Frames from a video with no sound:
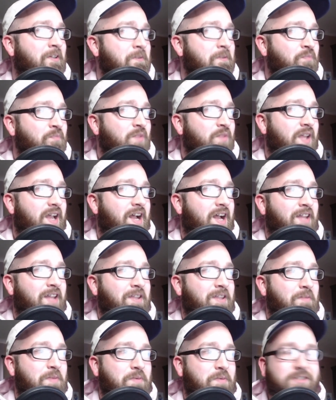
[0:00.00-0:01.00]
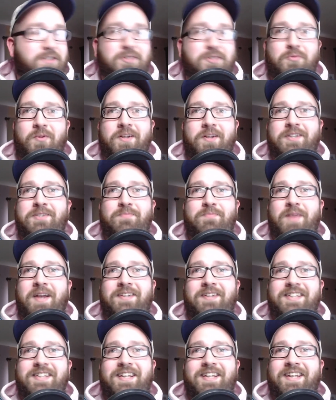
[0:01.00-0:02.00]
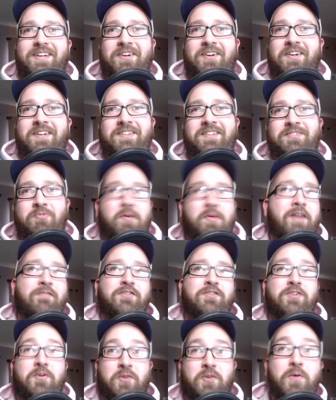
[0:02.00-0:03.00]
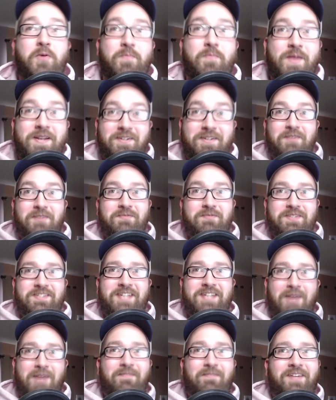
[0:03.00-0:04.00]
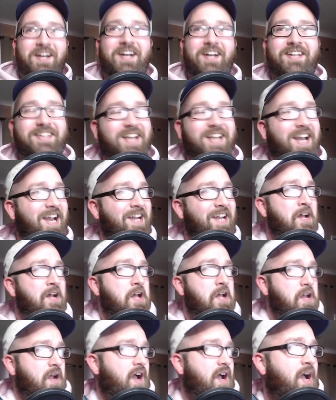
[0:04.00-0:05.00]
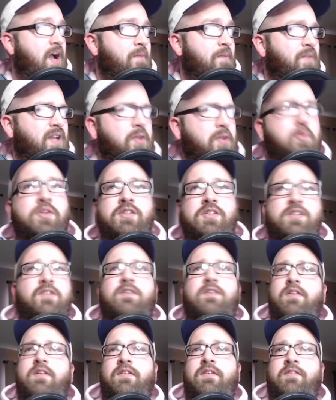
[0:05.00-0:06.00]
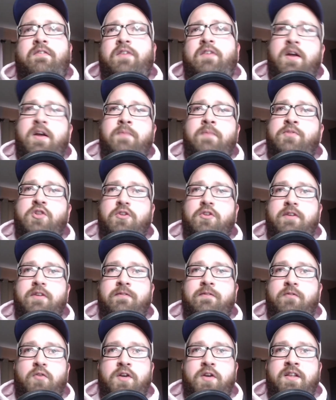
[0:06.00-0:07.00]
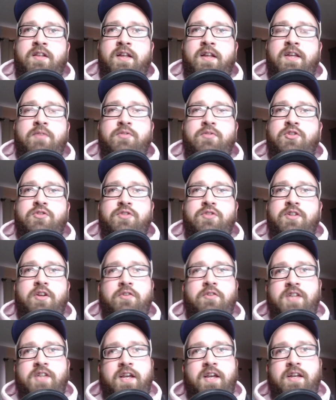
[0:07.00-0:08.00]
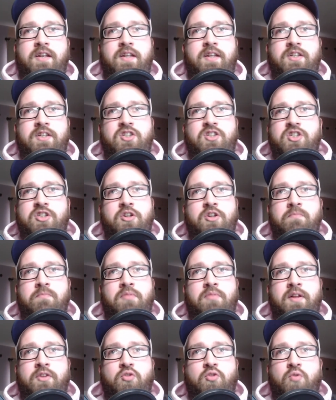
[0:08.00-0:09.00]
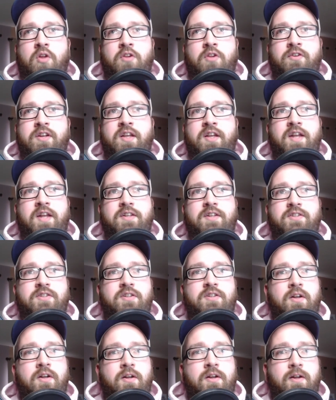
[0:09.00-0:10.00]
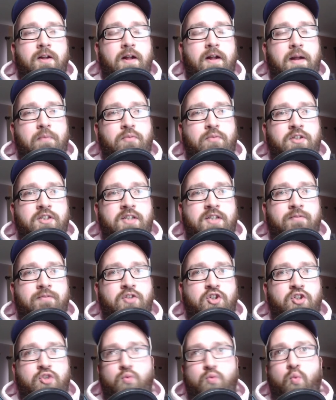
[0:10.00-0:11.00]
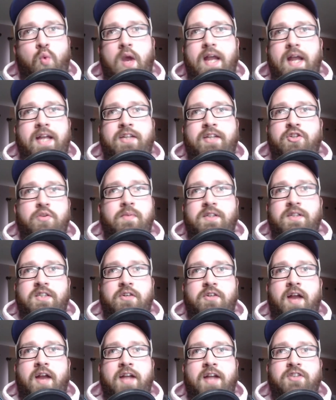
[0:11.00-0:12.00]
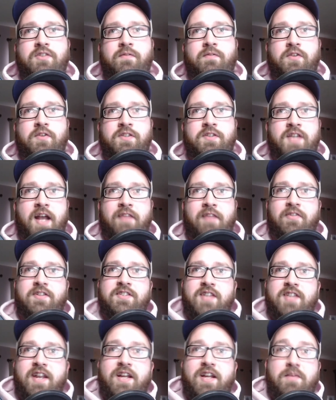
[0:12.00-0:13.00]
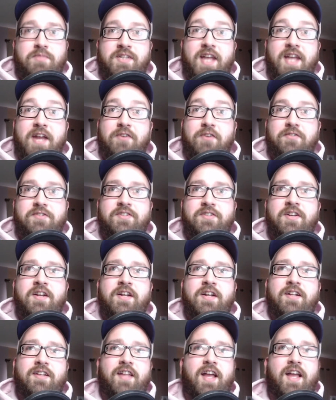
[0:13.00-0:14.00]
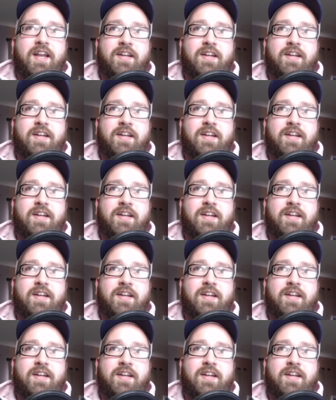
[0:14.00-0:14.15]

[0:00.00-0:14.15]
I think people just weren't expecting it or whatever. So 2 Pendulums in top cut, yay. But it was absurdly free. Like he was choosing to go second. He just couldn't play through all our negates. We just have way too much interaction for a deck that's setting up scales. Like